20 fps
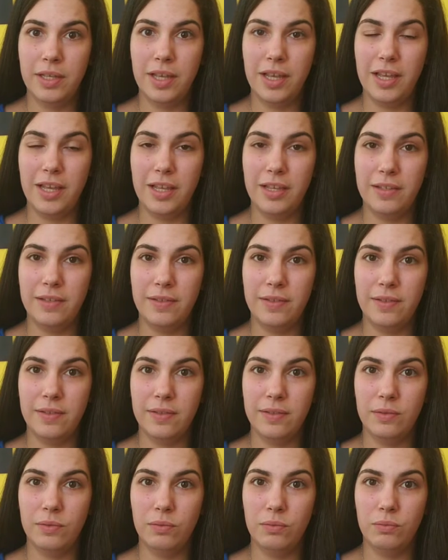is
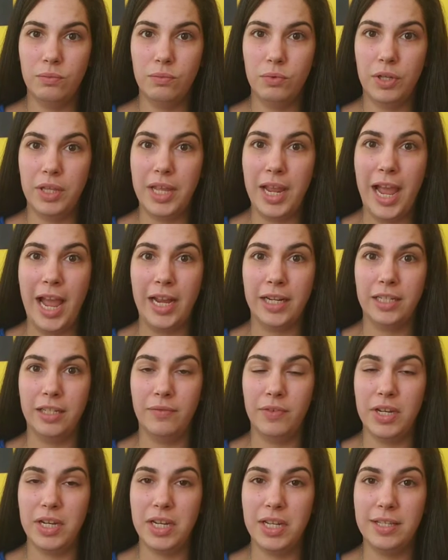really
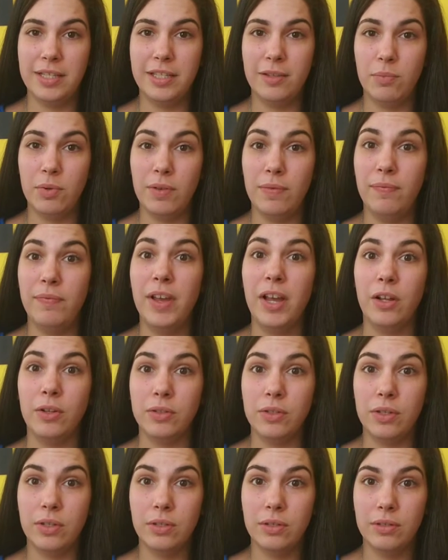active. It needs to be
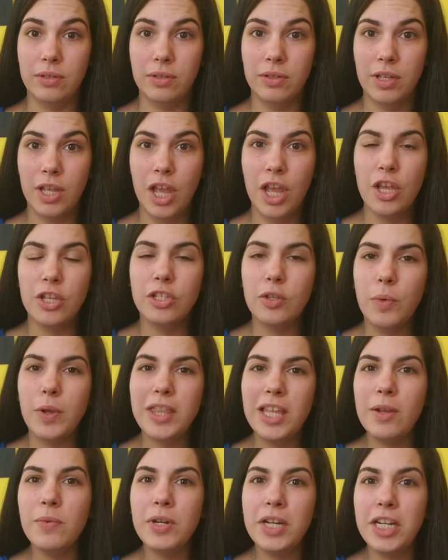felt. So we
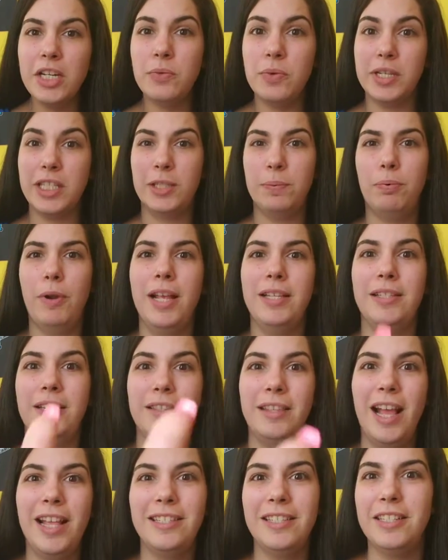think we need to express
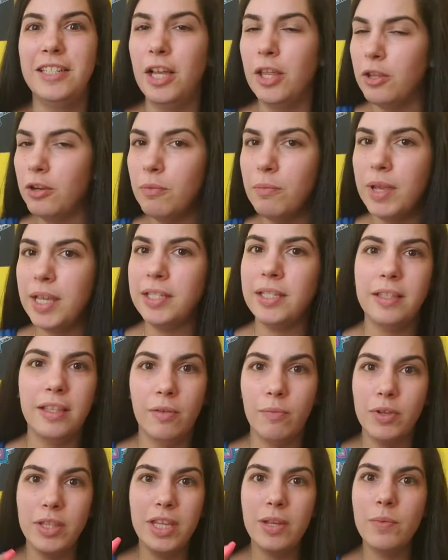it. That's another amazing
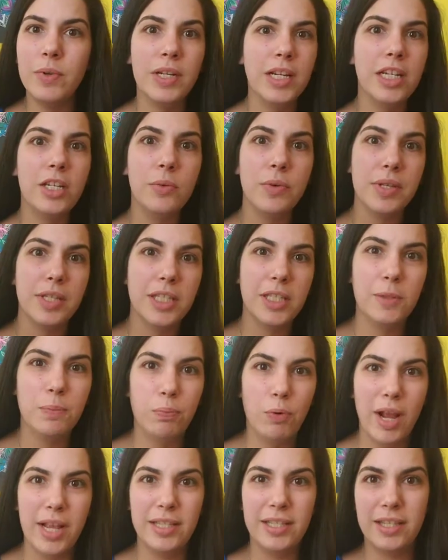thing. We think we need to
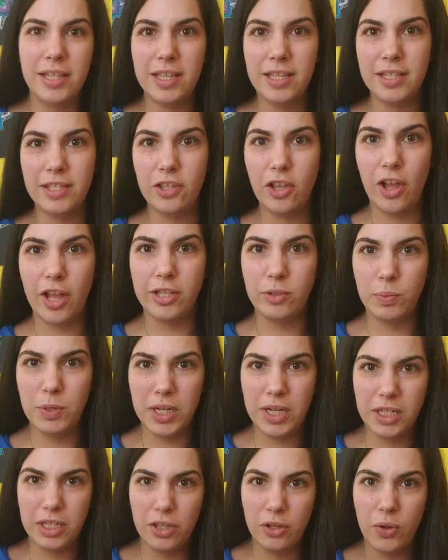express these thoughts. We
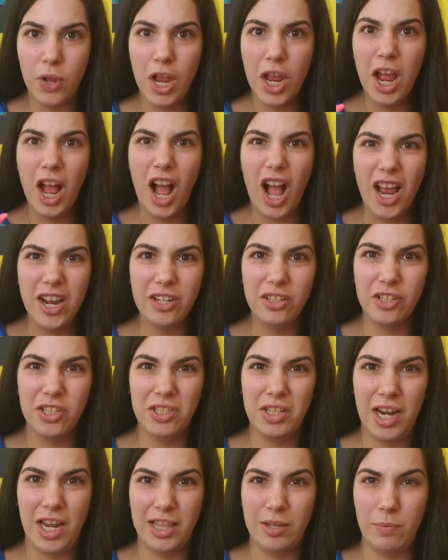need to
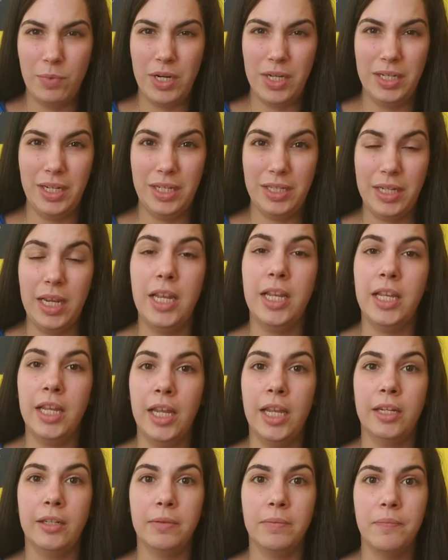understand them. We need to dig
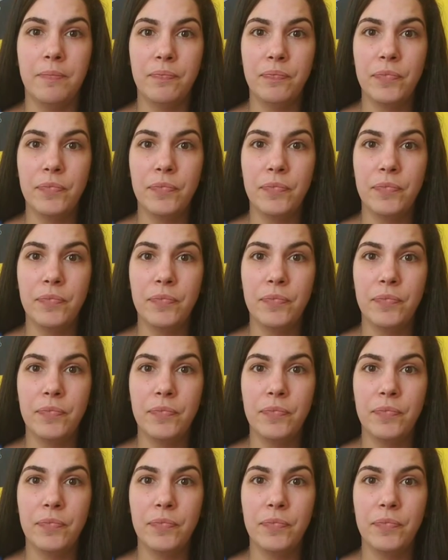in.